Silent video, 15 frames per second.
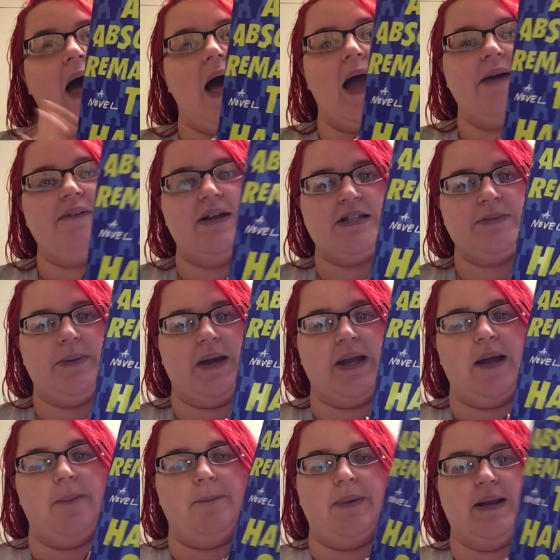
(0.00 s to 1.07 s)
I did get to pick
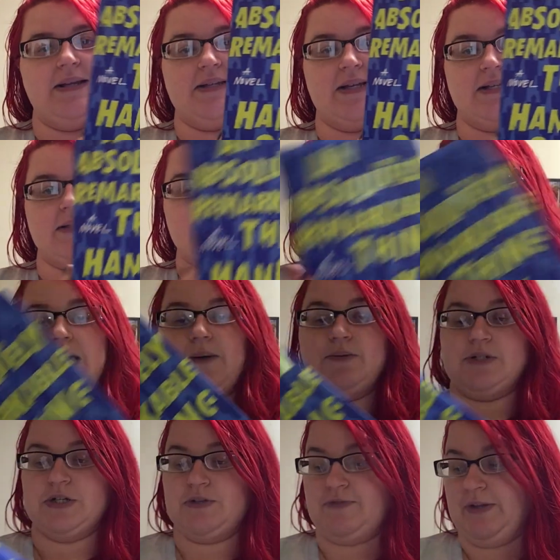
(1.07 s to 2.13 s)
it up but it does
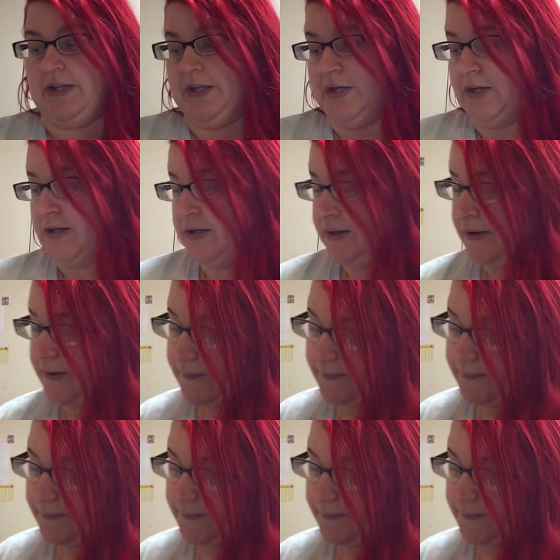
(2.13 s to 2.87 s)
sound really good.